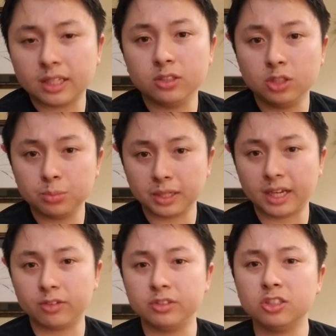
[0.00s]
YouTube
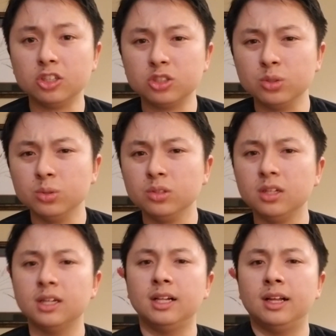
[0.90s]
tag research tool.
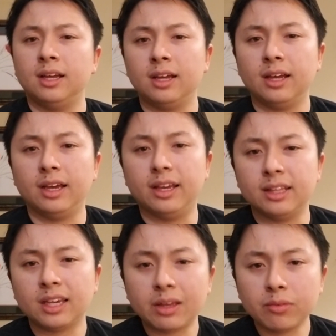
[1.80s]
And
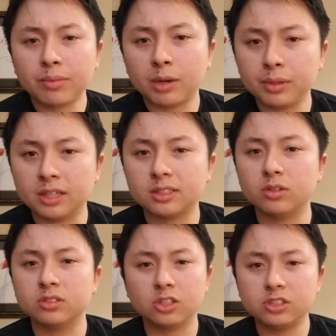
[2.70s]
that came about because I
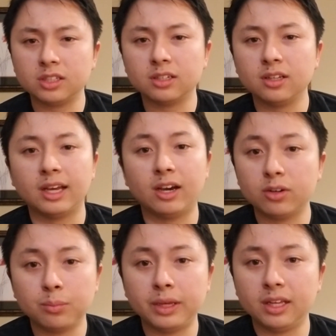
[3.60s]
was searching how
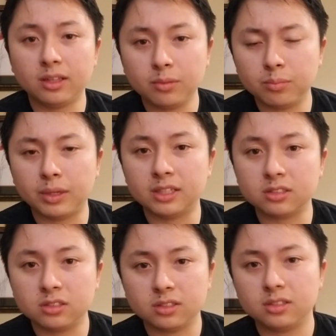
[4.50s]
to make
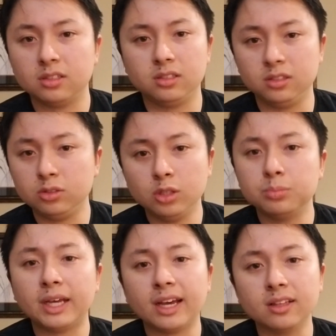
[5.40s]
best YouTube
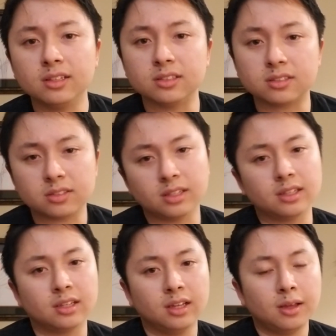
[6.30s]
tag list,
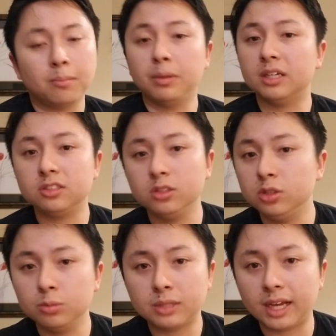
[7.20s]
like best
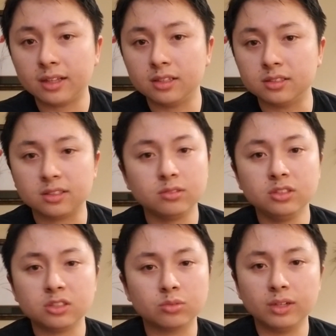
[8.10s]
YouTube tag list. It was
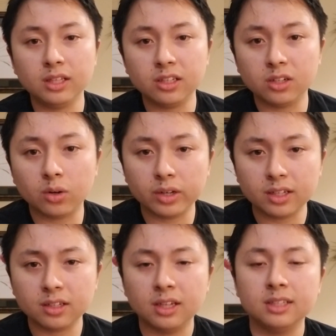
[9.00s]
just really
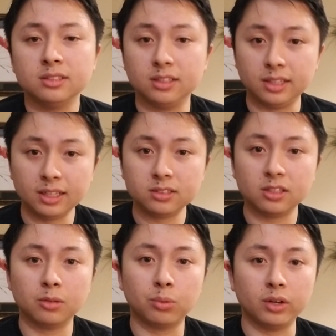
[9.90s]
annoying to get
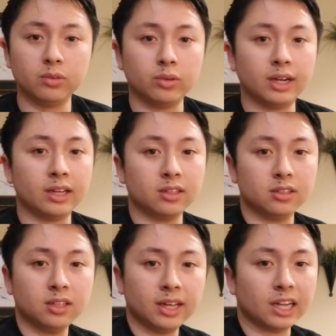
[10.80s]
to the point where I
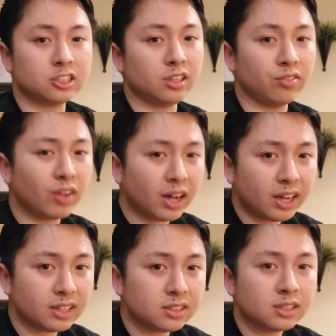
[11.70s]
could actually
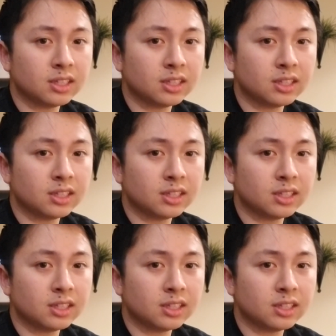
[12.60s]
find